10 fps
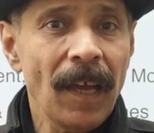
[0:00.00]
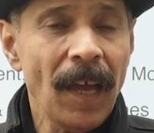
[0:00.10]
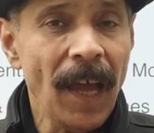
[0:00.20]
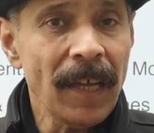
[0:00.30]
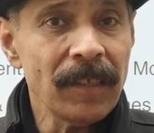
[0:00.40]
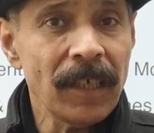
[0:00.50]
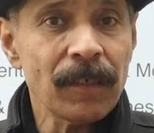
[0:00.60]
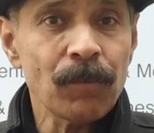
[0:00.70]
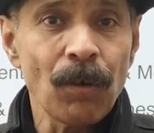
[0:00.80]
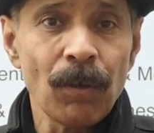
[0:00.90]
and their
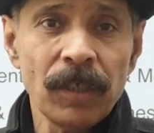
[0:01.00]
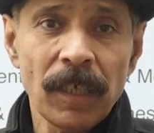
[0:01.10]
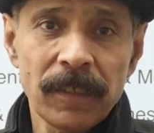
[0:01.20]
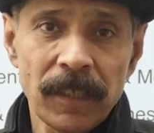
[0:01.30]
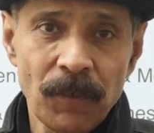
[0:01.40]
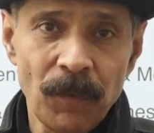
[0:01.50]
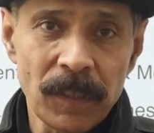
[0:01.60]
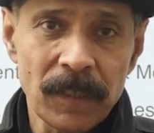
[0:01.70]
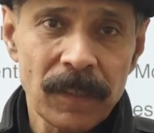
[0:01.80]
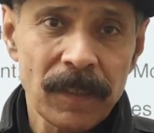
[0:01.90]
chronological
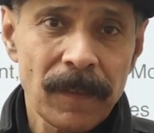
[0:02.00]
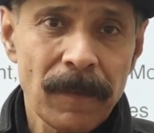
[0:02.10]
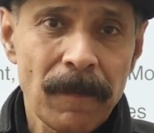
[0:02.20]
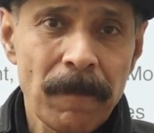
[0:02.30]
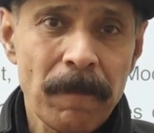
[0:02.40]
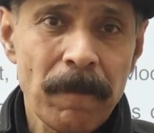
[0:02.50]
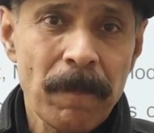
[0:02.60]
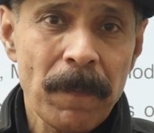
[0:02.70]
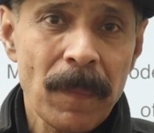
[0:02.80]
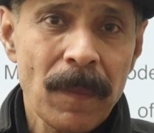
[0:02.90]
sequence.
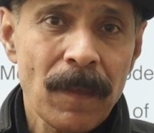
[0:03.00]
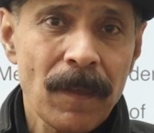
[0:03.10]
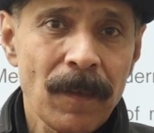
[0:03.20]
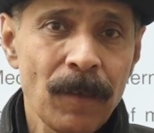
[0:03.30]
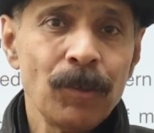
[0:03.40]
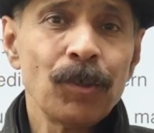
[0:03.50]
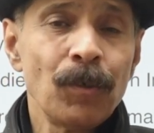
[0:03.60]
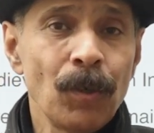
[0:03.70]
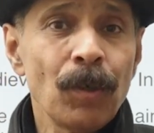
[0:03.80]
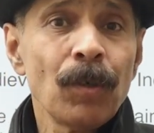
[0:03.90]
You should
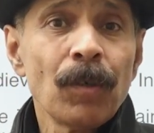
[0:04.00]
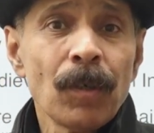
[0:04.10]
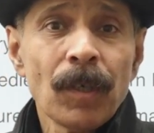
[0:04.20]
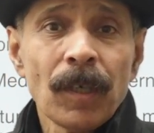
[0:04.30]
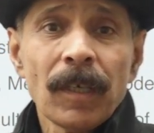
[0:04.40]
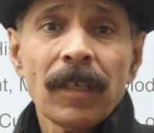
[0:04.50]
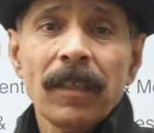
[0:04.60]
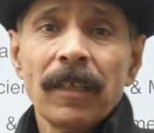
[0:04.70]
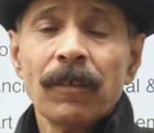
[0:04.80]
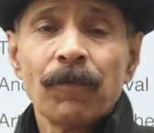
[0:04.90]
know
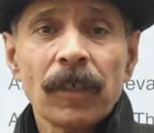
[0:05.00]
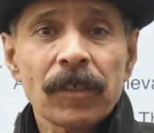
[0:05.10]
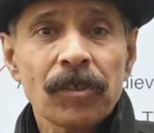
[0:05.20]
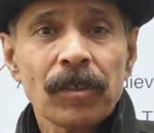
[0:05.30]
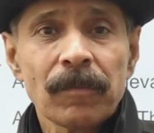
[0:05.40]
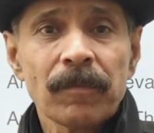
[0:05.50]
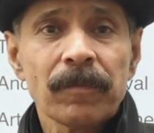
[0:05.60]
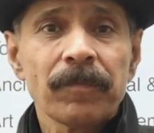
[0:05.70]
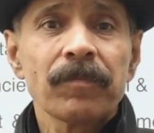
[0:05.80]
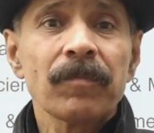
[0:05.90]
that the first
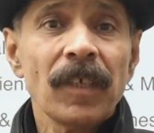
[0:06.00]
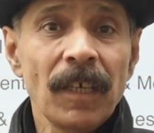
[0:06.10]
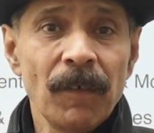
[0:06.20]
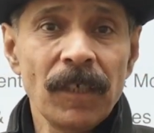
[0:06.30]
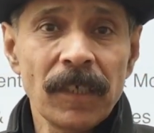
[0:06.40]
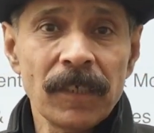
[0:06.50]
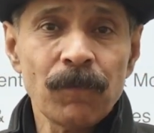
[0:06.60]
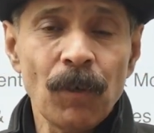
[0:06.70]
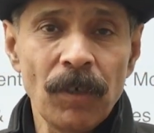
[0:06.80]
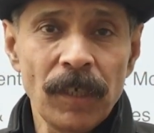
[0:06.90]
event is
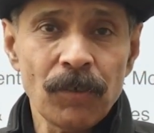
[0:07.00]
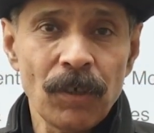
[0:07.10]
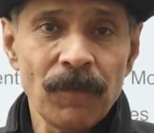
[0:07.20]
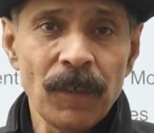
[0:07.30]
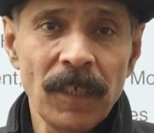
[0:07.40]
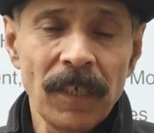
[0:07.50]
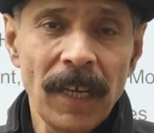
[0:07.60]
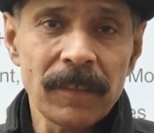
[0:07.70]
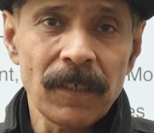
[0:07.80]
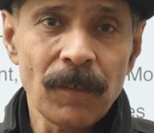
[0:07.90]
formation of Indian
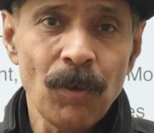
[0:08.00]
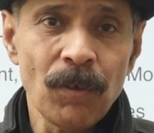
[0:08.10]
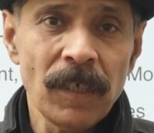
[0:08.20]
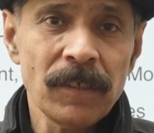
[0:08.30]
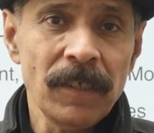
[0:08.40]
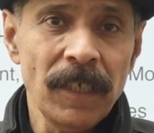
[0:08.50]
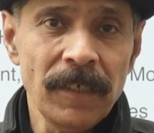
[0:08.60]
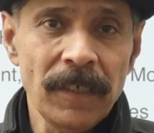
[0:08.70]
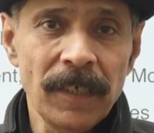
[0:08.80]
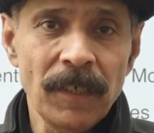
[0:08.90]
National Congress in
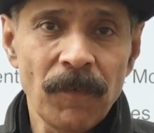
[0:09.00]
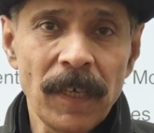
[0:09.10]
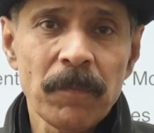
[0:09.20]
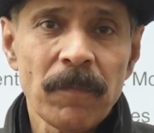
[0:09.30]
1885.